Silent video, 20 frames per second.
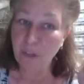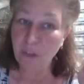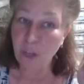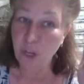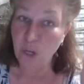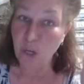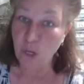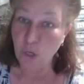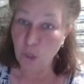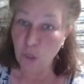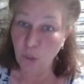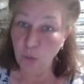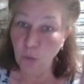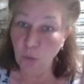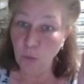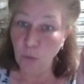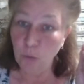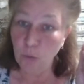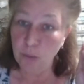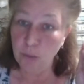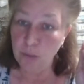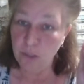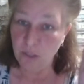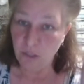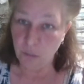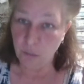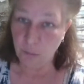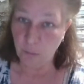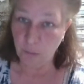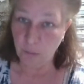the new
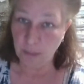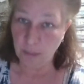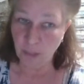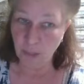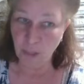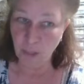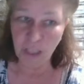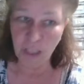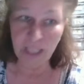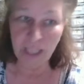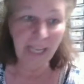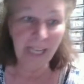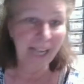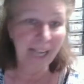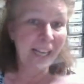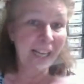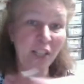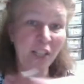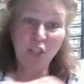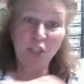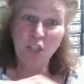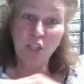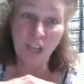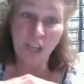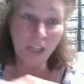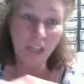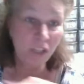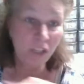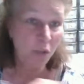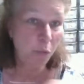spreadsheet, and I
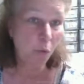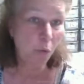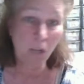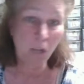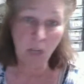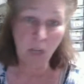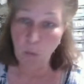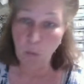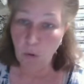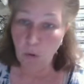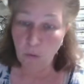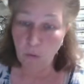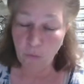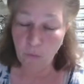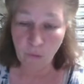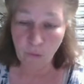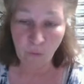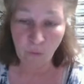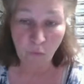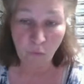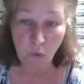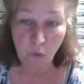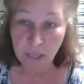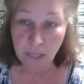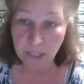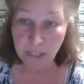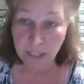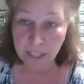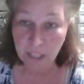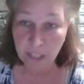just want to go over it
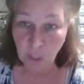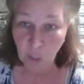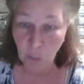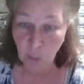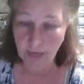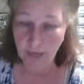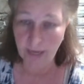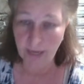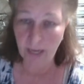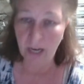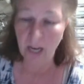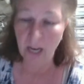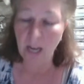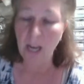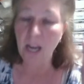really quick.